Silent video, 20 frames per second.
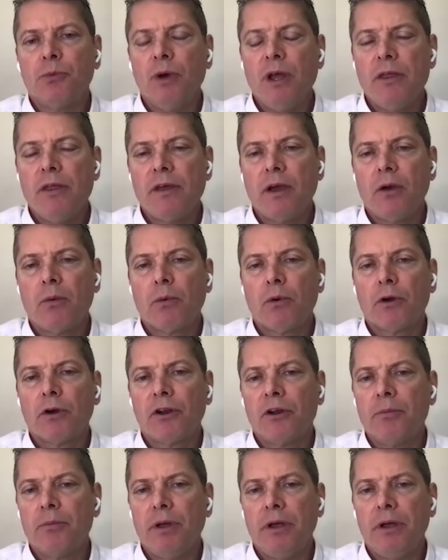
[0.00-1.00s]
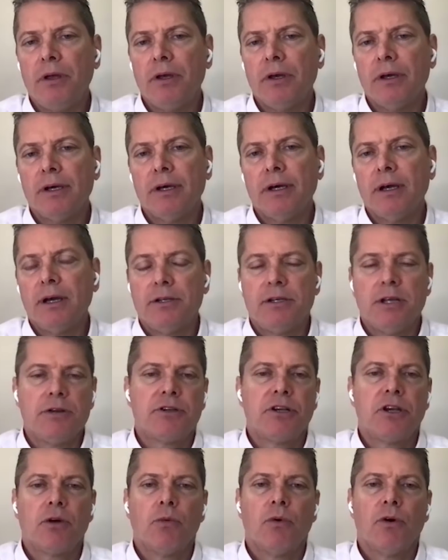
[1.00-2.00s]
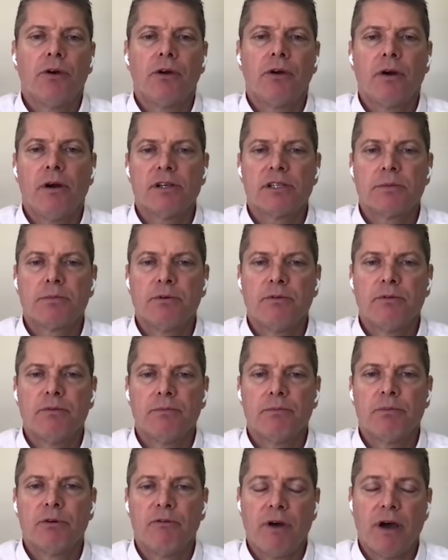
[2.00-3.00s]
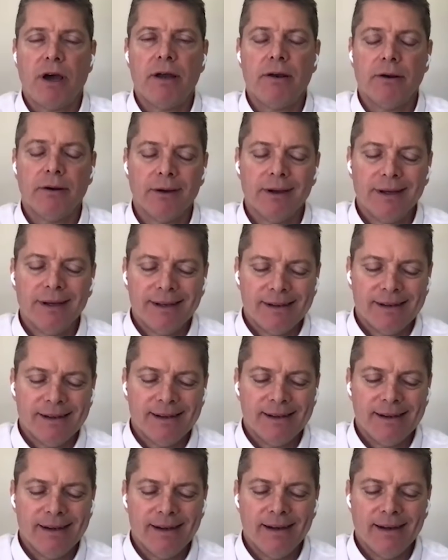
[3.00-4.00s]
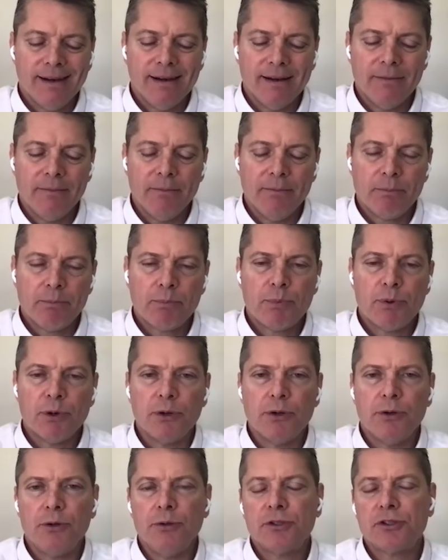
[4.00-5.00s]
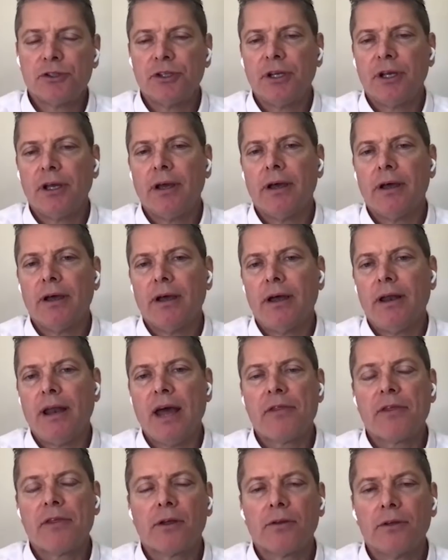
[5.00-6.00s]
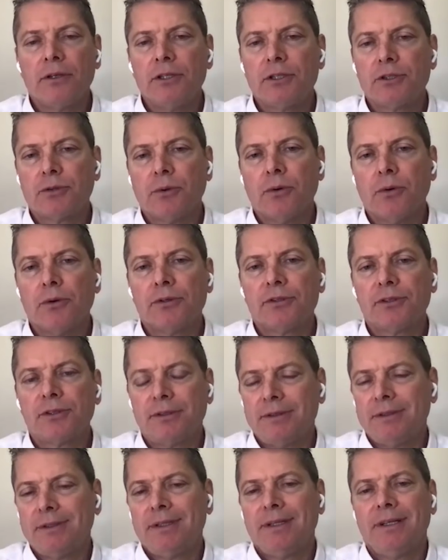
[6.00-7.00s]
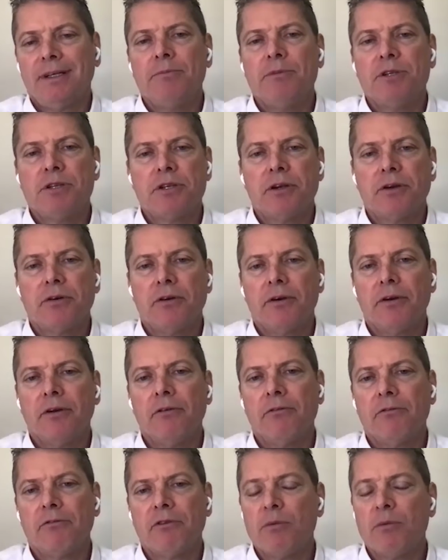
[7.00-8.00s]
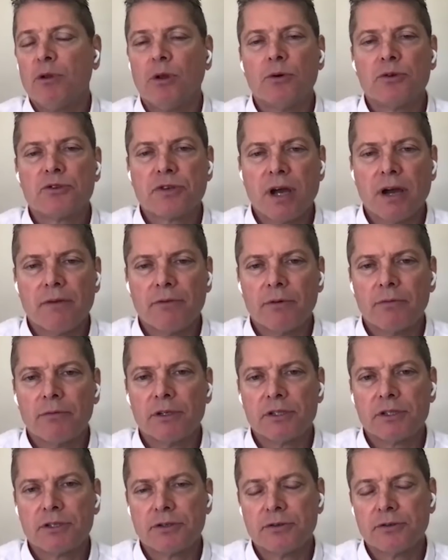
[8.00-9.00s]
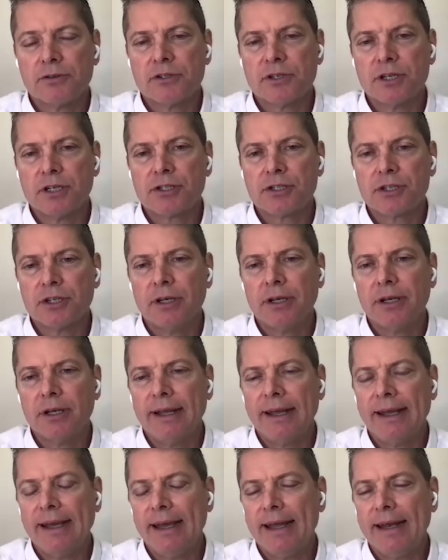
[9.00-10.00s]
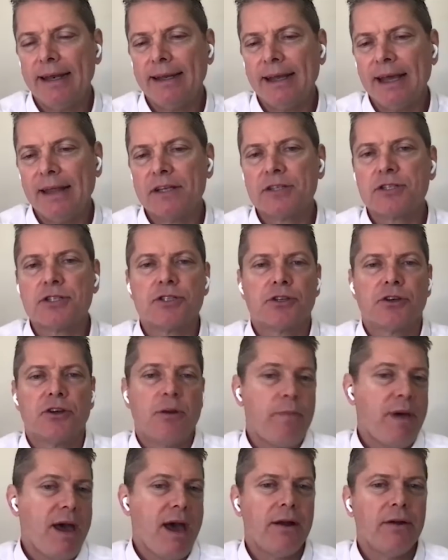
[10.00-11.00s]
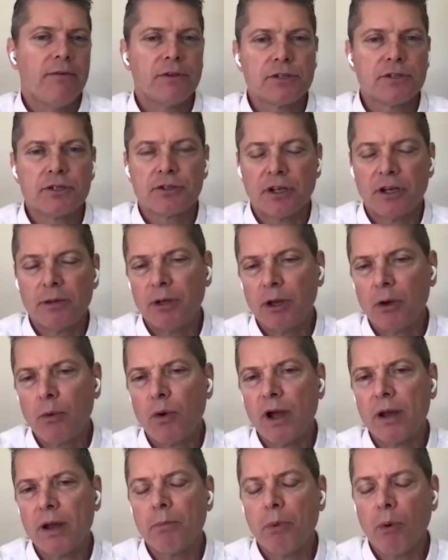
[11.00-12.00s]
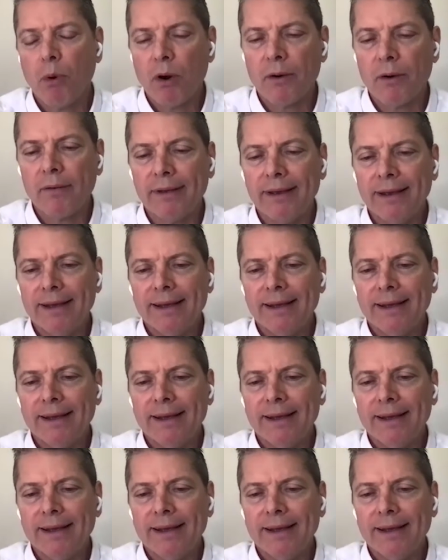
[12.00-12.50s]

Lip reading: we think we're going to be a tier 1 cost provider, producing an ethically sourced material from a low sovereign risk jurisdiction, and this is going to matter. This is going to be quite important.